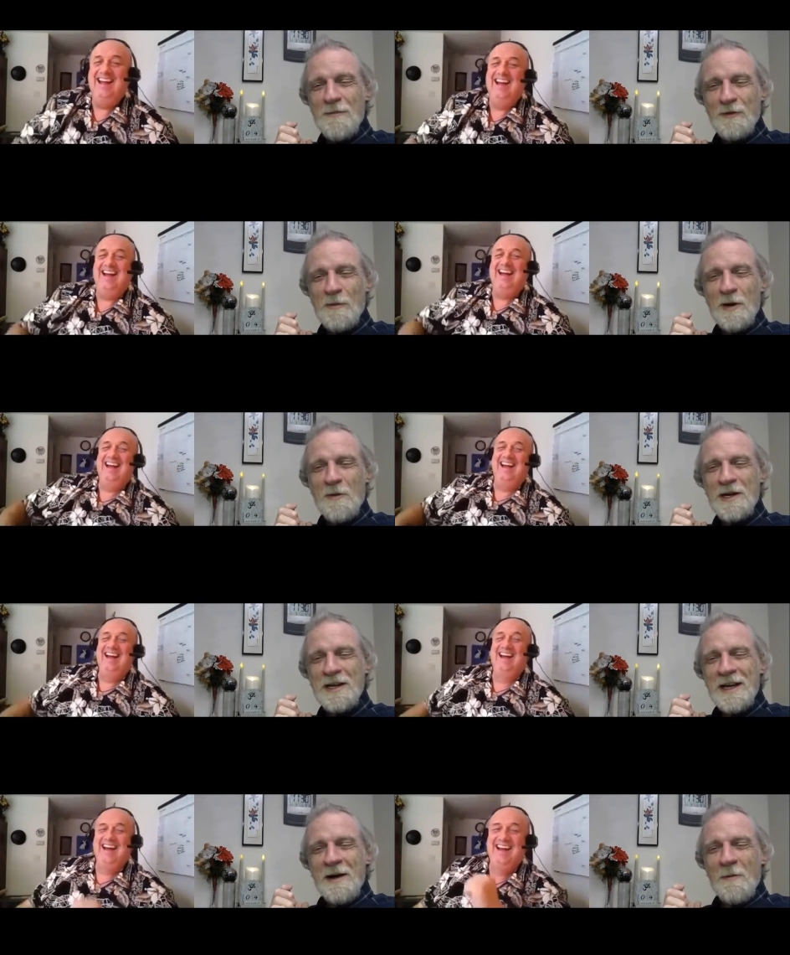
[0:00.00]
Speaker 1: up for me.
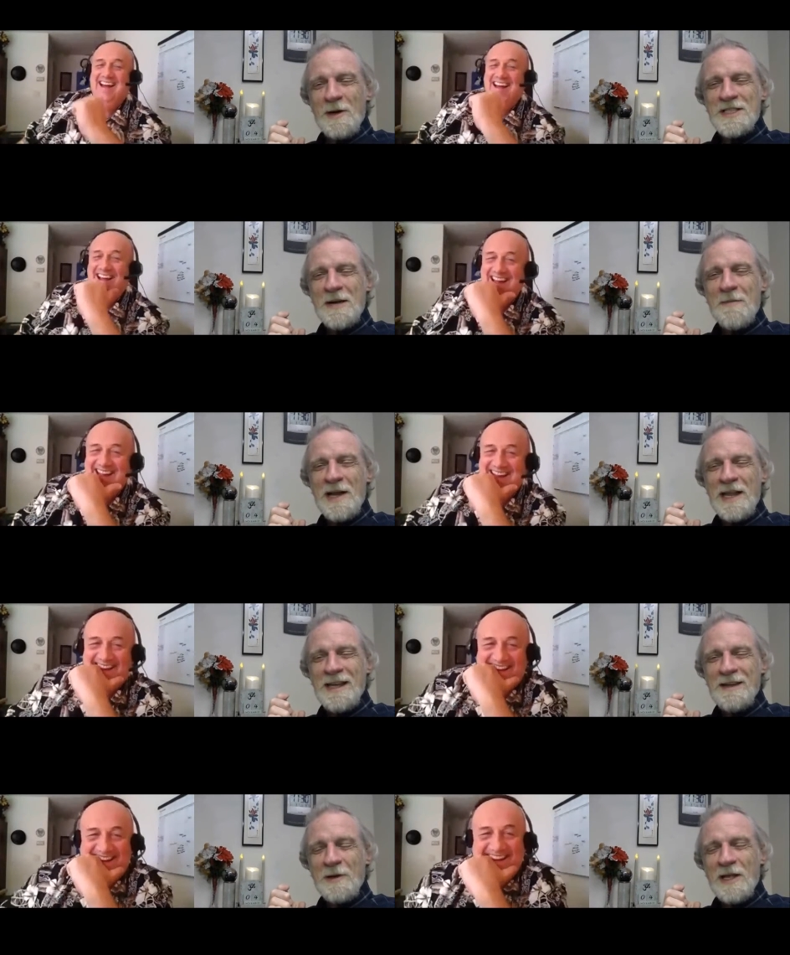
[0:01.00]
When when
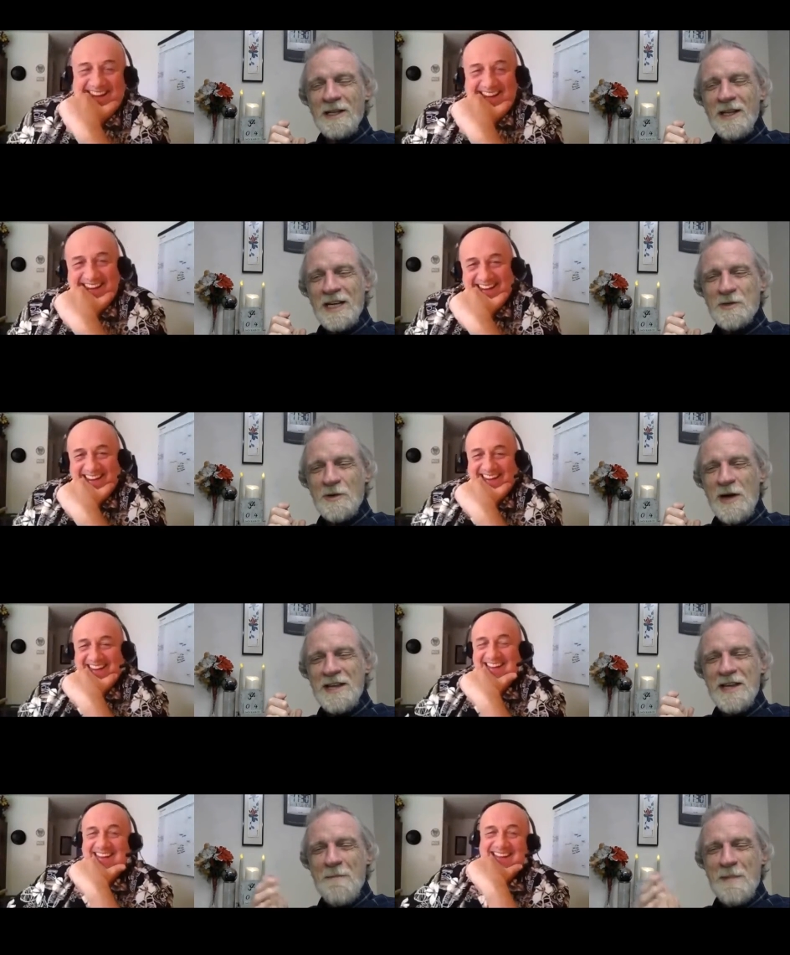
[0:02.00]
somebody when the lights red
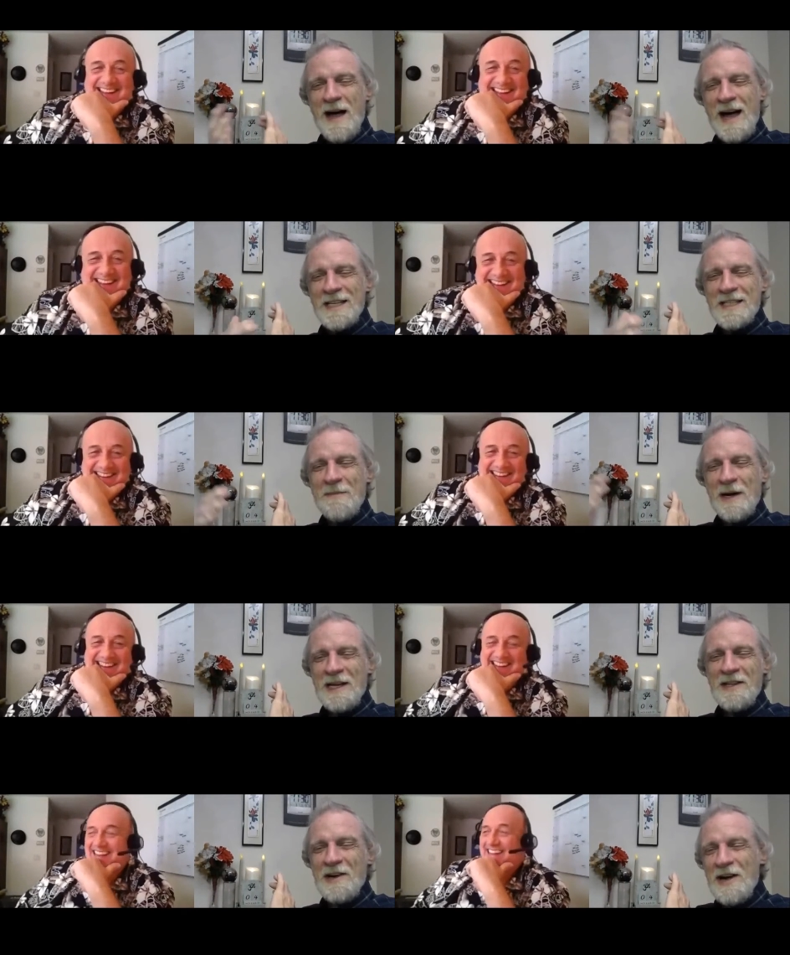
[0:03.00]
and I'm behind somebody
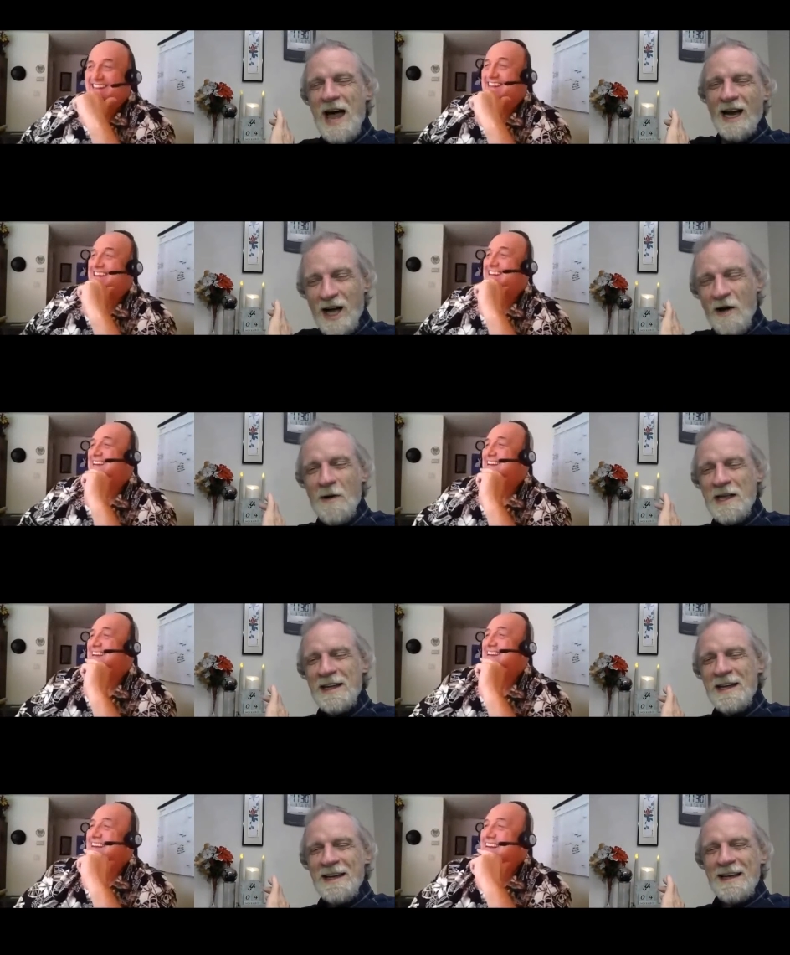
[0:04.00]
and they're not going,
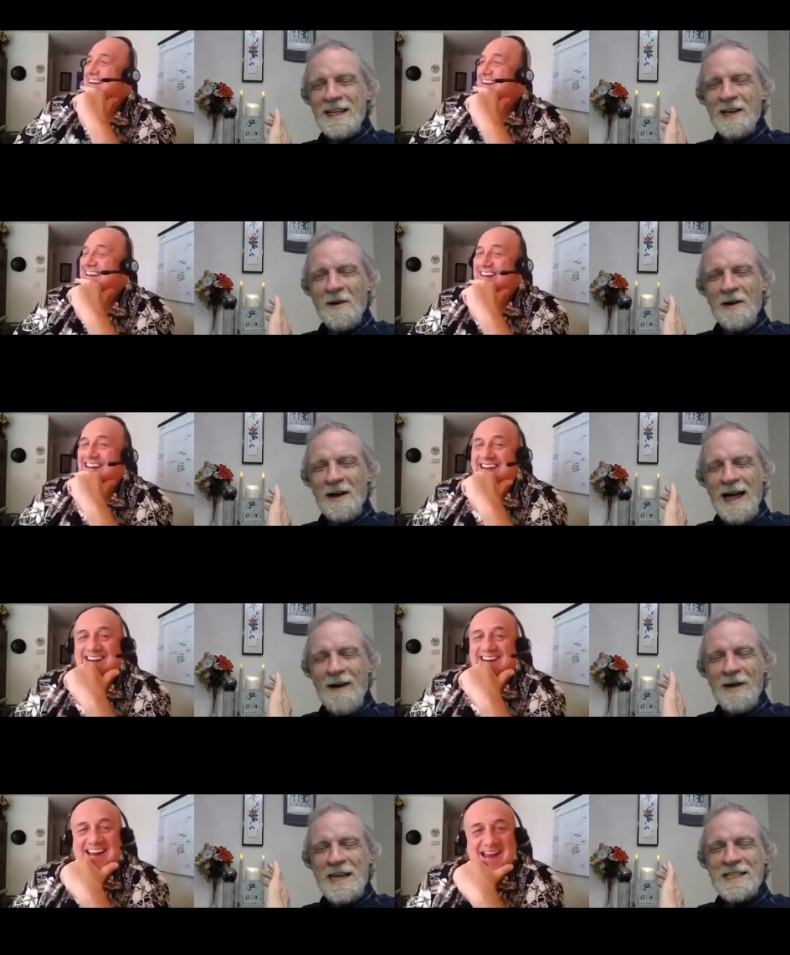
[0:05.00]
you know,
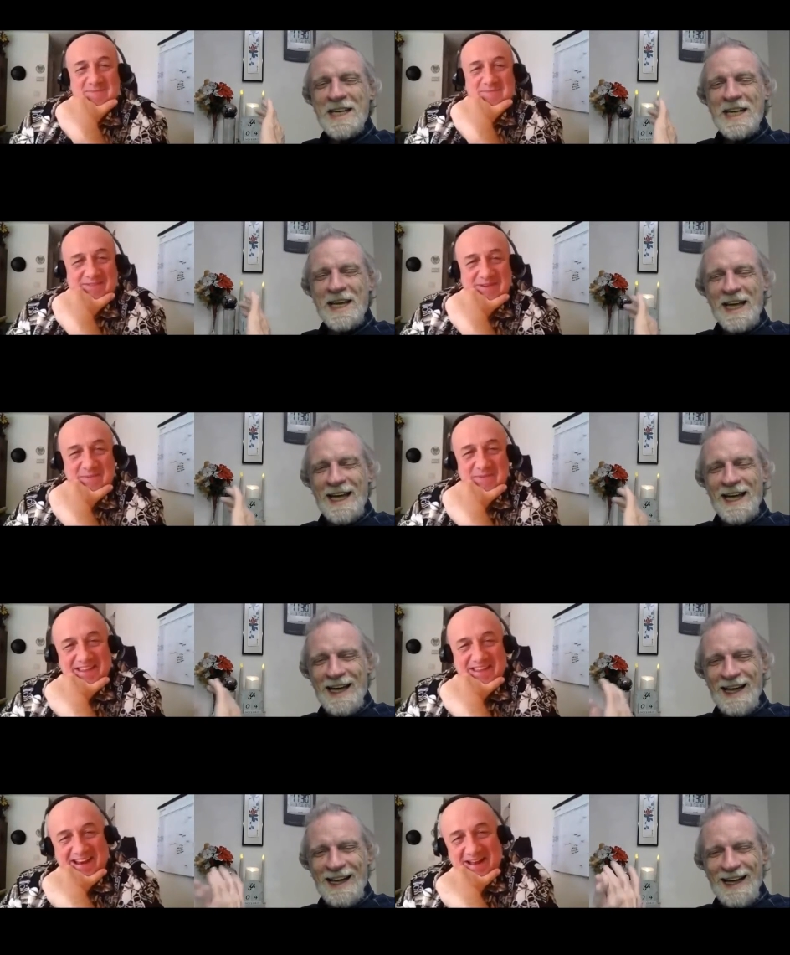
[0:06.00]
oh,
Speaker 2: I can't yeah. believe you brought
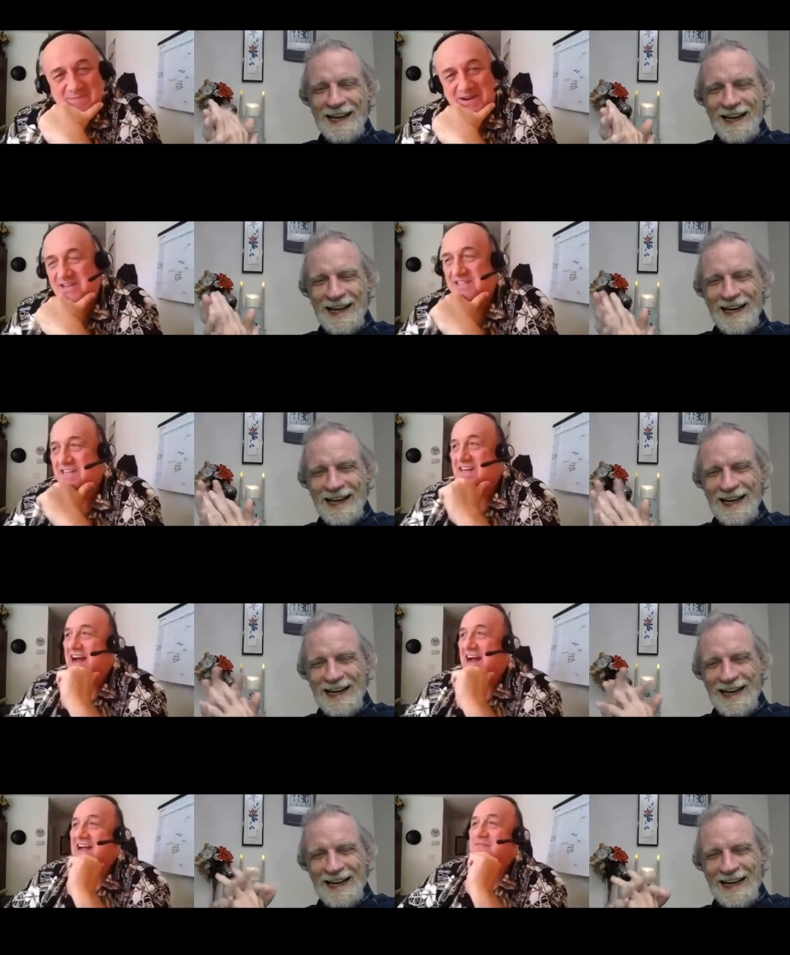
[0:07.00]
that up because
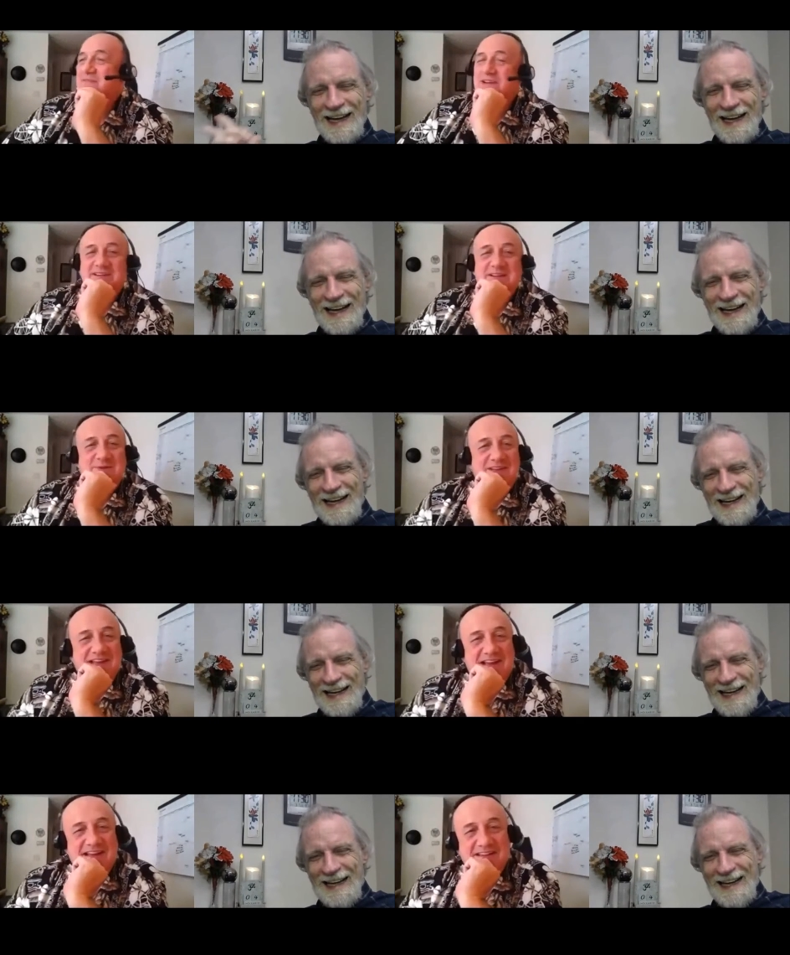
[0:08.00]
I've been dealing with
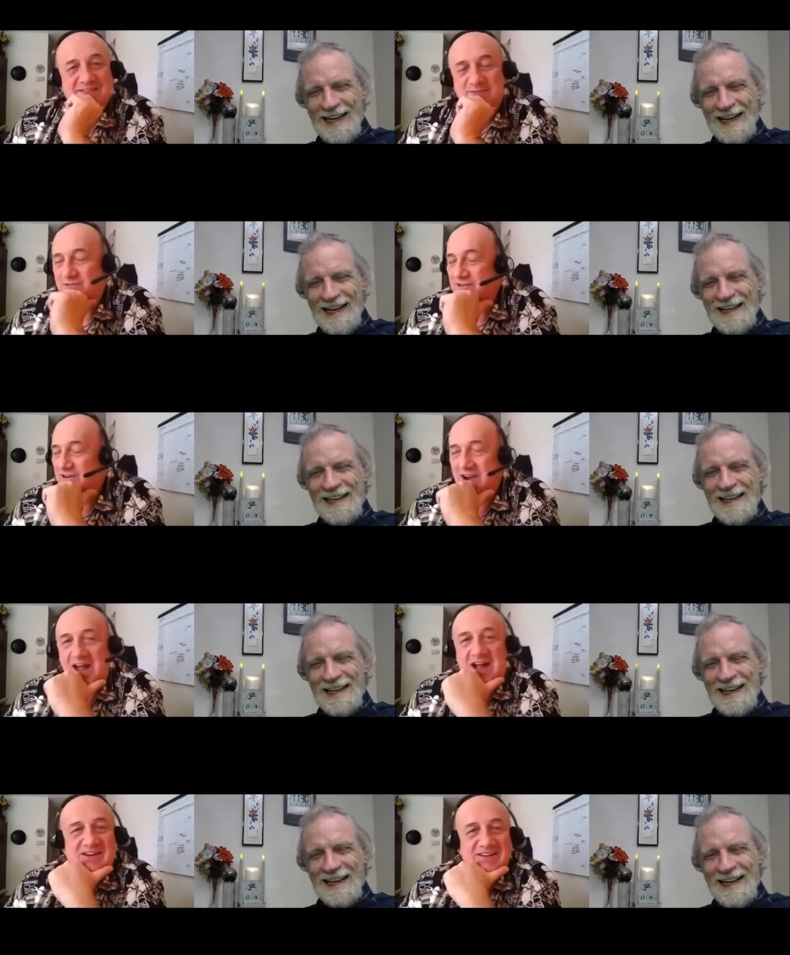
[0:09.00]
that for a
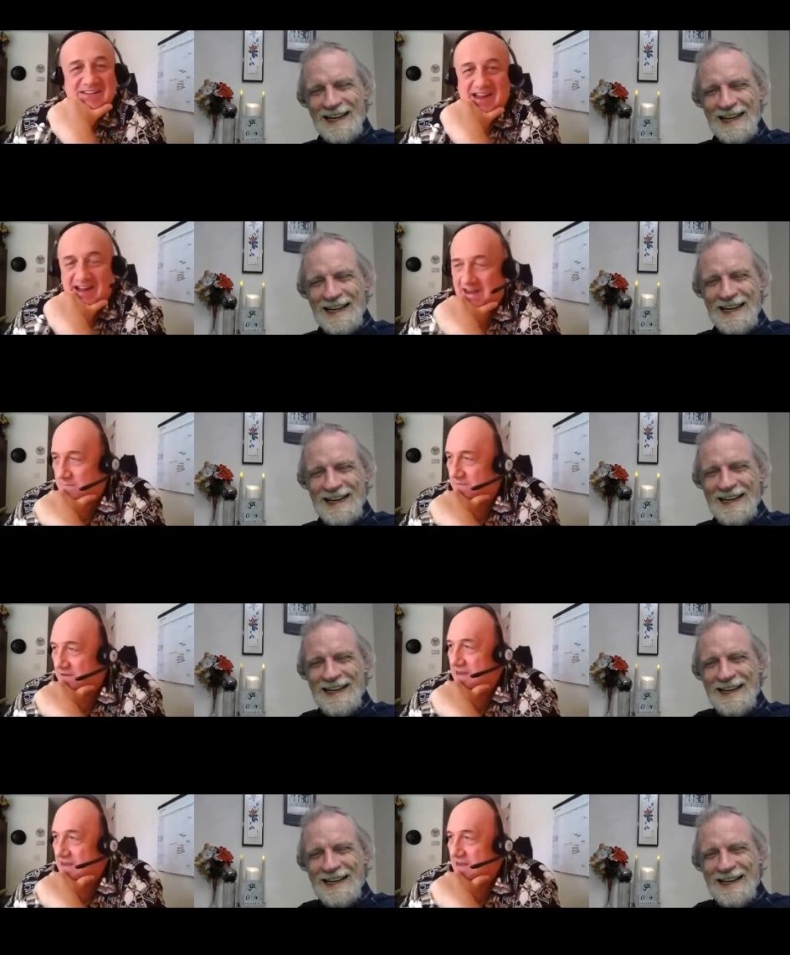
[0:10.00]
long time.